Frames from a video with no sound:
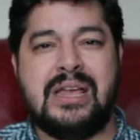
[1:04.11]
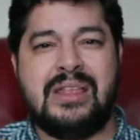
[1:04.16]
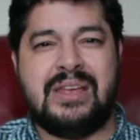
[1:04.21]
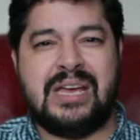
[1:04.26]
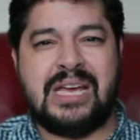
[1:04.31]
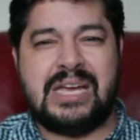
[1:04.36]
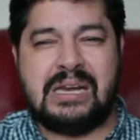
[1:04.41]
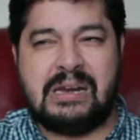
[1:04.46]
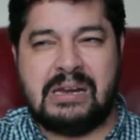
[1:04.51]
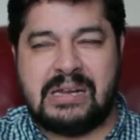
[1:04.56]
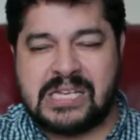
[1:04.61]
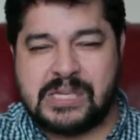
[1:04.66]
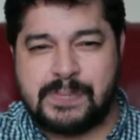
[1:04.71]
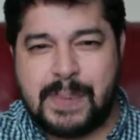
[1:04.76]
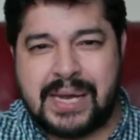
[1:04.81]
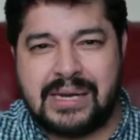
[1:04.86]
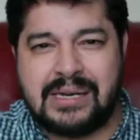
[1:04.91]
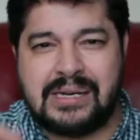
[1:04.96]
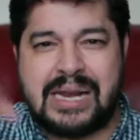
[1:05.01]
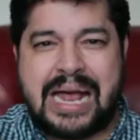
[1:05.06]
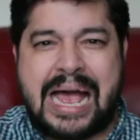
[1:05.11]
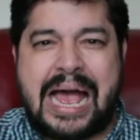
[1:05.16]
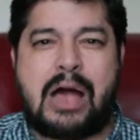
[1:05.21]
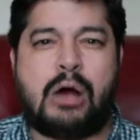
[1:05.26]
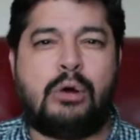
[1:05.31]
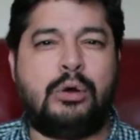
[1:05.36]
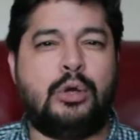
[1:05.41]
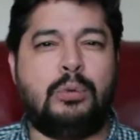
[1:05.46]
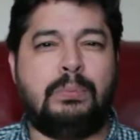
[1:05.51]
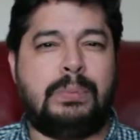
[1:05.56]
It expanded
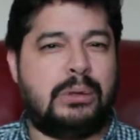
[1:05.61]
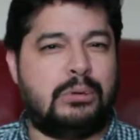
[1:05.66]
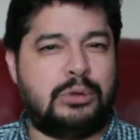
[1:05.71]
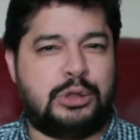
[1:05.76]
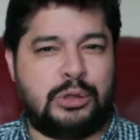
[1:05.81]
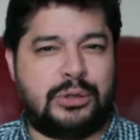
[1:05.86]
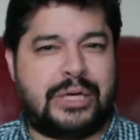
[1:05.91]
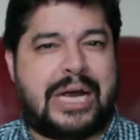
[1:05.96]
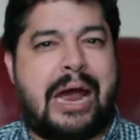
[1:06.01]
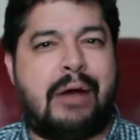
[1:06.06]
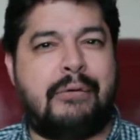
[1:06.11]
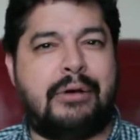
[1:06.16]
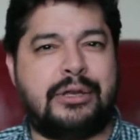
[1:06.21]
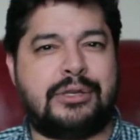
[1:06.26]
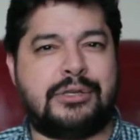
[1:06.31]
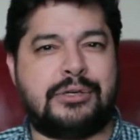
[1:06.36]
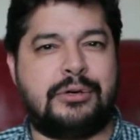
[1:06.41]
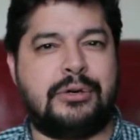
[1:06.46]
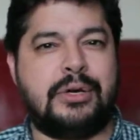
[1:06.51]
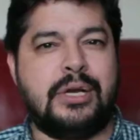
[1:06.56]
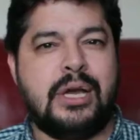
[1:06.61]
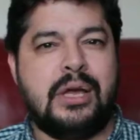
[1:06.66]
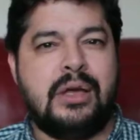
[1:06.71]
how you build your character.